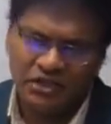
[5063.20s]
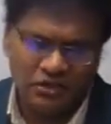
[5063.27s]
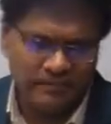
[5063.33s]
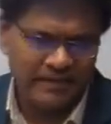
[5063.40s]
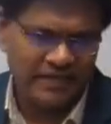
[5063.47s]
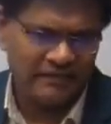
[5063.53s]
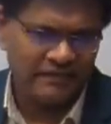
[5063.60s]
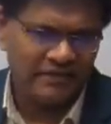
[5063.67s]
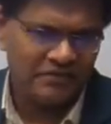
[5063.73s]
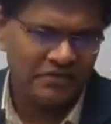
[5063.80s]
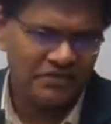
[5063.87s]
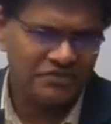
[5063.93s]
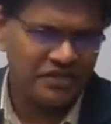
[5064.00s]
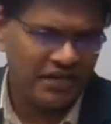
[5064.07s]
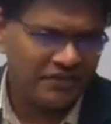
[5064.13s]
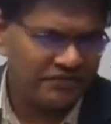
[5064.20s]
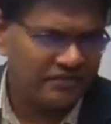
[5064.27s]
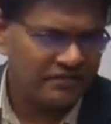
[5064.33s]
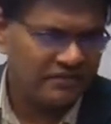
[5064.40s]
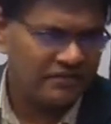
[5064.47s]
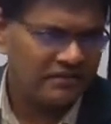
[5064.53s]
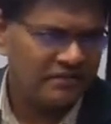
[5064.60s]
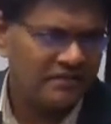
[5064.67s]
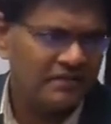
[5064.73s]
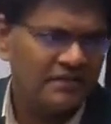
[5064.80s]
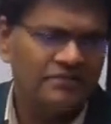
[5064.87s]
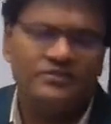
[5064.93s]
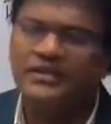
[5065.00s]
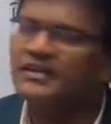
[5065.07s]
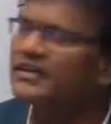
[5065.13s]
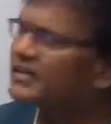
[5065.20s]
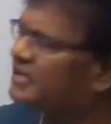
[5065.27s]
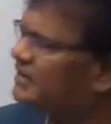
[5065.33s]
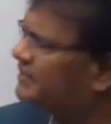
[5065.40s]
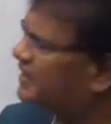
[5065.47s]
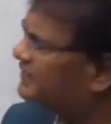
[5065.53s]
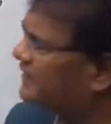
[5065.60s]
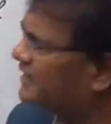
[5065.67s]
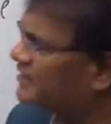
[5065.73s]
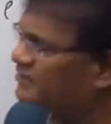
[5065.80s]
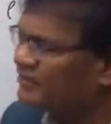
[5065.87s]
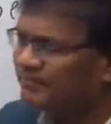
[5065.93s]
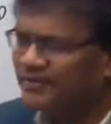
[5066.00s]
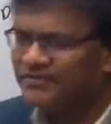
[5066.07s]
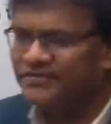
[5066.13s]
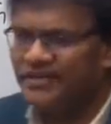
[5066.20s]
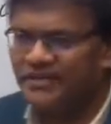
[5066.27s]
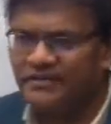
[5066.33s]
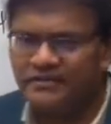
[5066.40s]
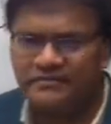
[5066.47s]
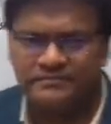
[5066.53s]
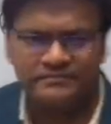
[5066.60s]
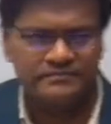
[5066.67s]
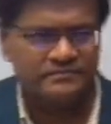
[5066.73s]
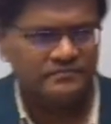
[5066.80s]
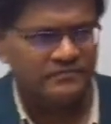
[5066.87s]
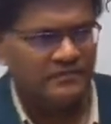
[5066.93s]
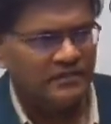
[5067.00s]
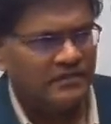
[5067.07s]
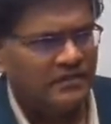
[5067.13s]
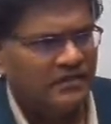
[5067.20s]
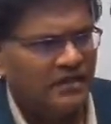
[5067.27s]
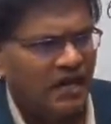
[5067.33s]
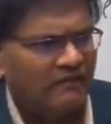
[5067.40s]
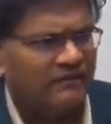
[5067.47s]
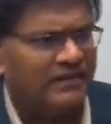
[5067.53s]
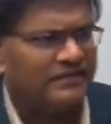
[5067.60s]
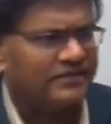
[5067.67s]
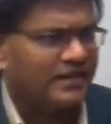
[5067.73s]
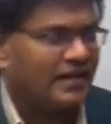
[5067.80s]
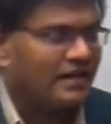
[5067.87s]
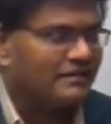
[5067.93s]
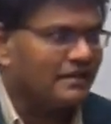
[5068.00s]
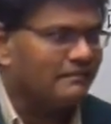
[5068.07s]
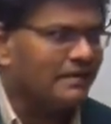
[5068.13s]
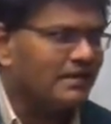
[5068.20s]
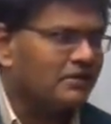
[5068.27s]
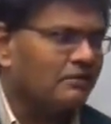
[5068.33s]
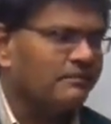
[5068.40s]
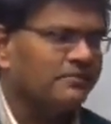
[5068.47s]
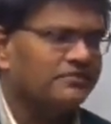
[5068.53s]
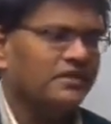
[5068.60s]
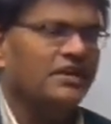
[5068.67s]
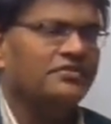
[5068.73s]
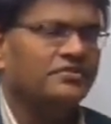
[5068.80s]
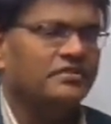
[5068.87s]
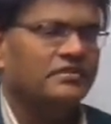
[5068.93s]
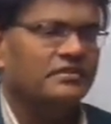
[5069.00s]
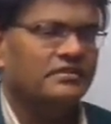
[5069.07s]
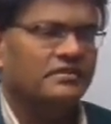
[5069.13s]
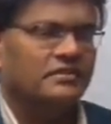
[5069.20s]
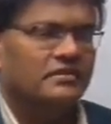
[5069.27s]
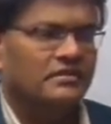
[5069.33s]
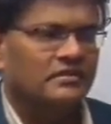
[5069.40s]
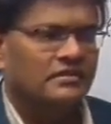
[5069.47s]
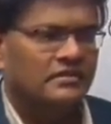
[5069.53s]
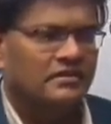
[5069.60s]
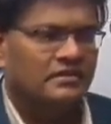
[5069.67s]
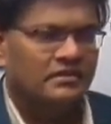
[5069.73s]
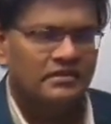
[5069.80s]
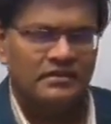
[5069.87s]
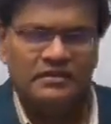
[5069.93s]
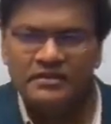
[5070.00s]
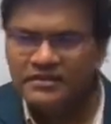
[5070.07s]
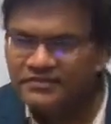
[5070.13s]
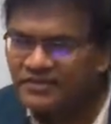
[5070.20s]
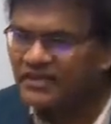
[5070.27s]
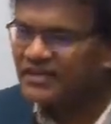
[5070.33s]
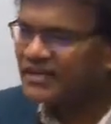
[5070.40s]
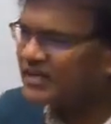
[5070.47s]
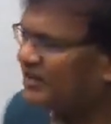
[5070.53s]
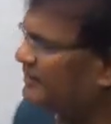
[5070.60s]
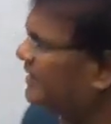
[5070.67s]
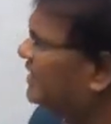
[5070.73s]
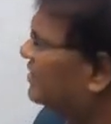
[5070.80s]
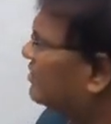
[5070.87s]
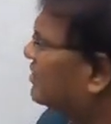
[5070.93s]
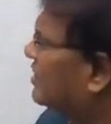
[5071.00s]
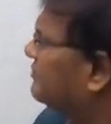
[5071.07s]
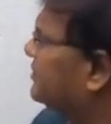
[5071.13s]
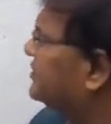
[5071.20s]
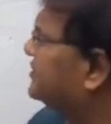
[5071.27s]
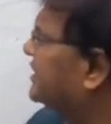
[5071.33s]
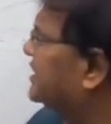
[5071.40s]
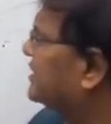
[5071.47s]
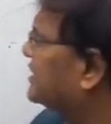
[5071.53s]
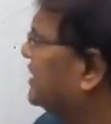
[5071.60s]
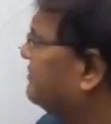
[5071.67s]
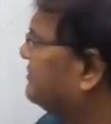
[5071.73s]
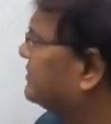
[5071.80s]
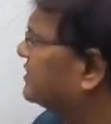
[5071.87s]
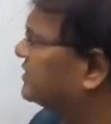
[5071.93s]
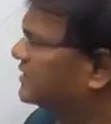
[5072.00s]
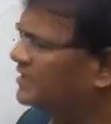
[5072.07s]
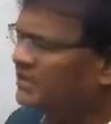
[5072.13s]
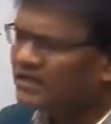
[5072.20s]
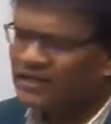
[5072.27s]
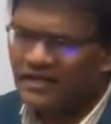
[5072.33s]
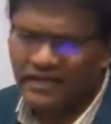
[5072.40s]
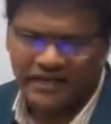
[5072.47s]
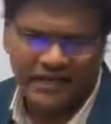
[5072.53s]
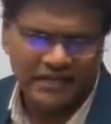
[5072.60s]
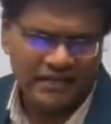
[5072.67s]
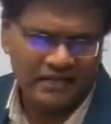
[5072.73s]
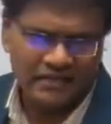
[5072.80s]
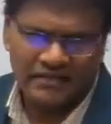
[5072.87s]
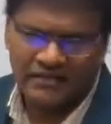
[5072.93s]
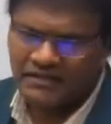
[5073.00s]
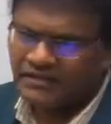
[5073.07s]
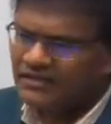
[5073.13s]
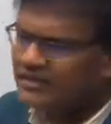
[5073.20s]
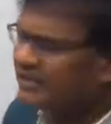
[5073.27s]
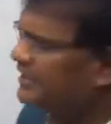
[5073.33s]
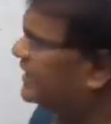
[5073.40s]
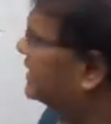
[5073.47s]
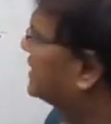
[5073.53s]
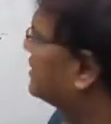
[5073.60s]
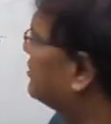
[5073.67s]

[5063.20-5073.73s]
to be given to the states, central government will compensate. How will the central government compensate? Central government, to compensate them, created a